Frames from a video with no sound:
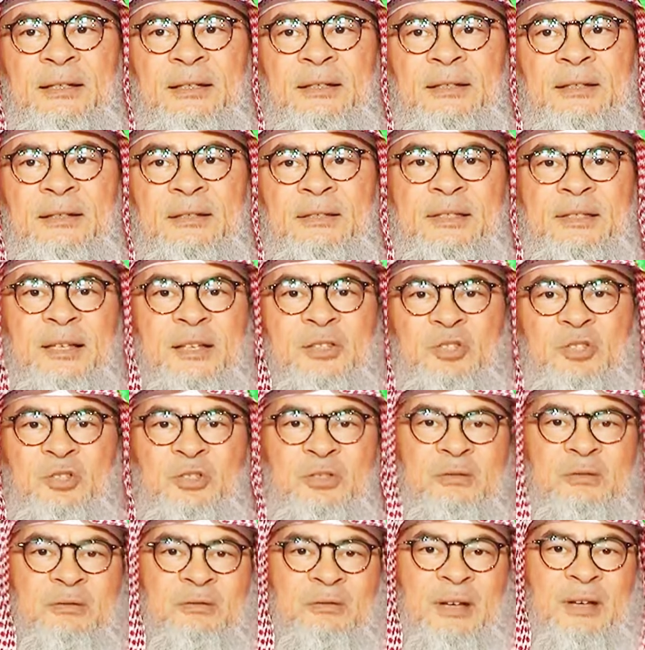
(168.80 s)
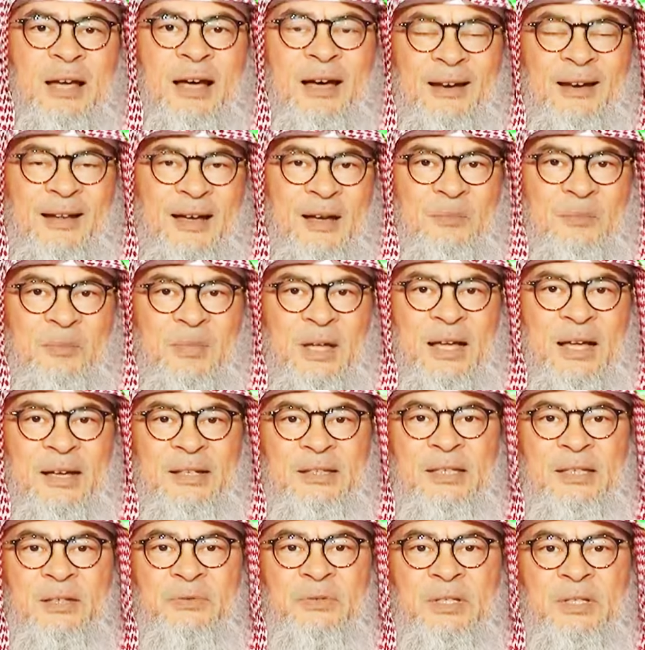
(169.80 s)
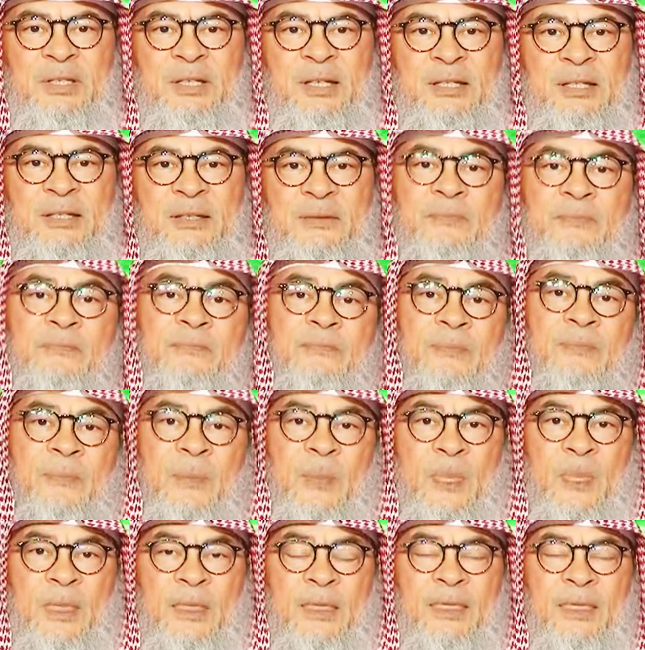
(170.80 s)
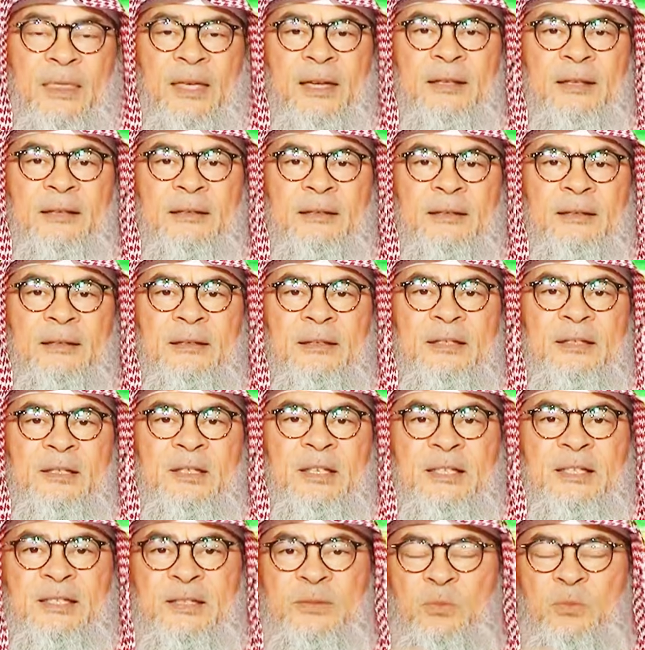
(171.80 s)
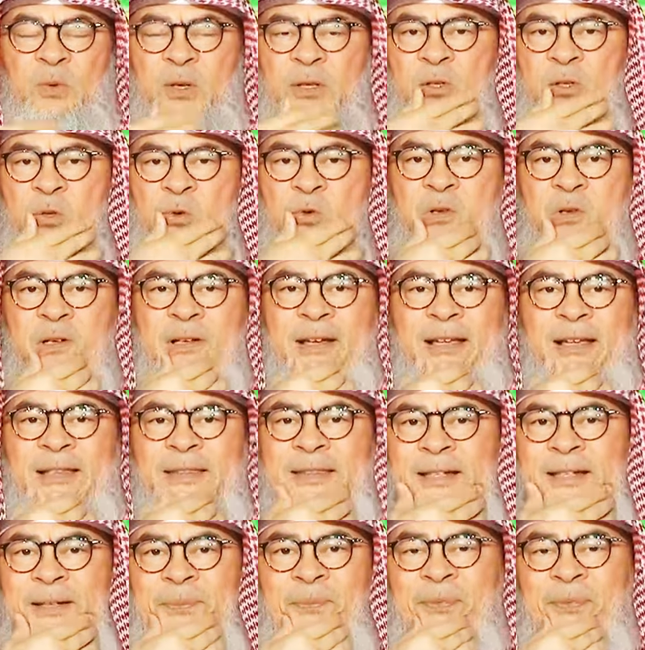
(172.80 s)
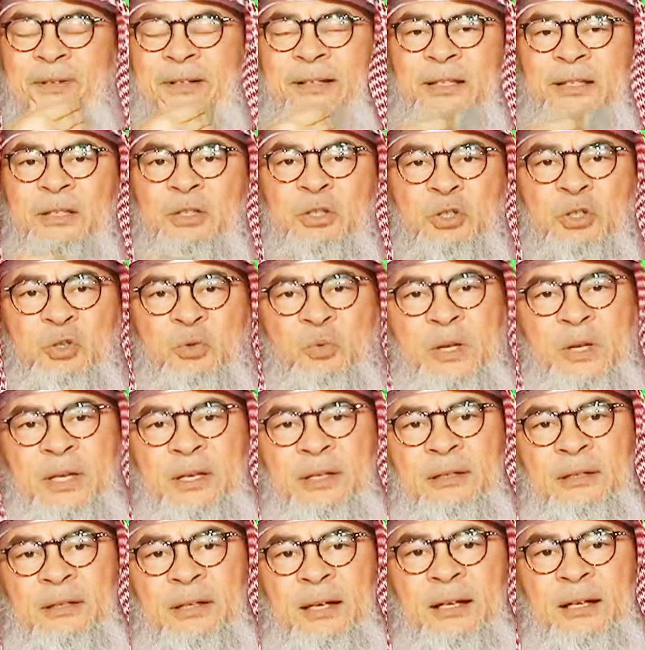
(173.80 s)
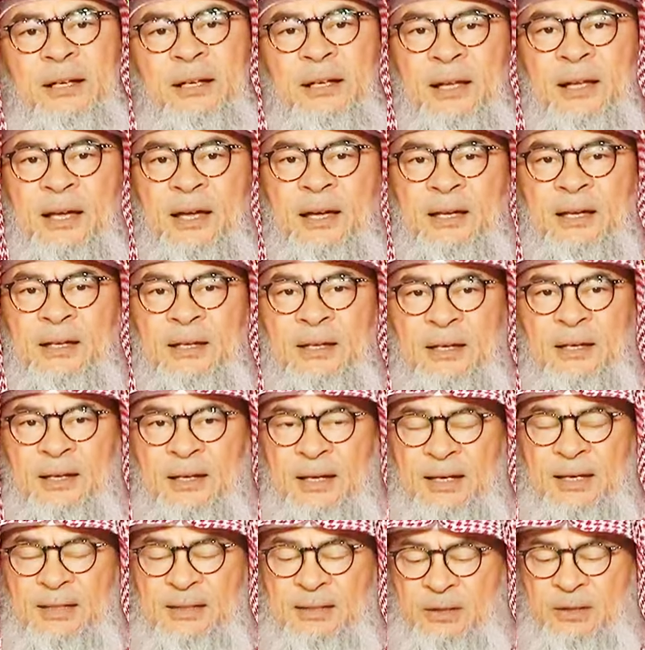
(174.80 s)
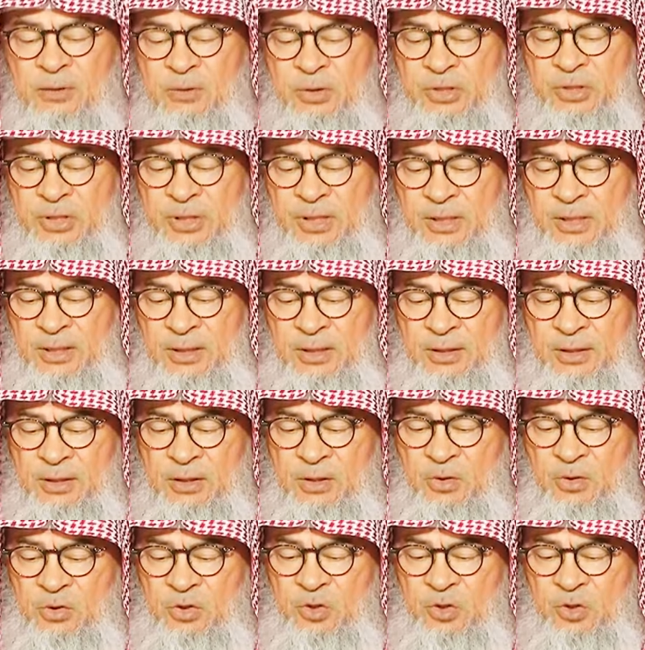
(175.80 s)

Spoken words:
such haram activities, then this is what you end up doing, and Allah Azza wa Jal knows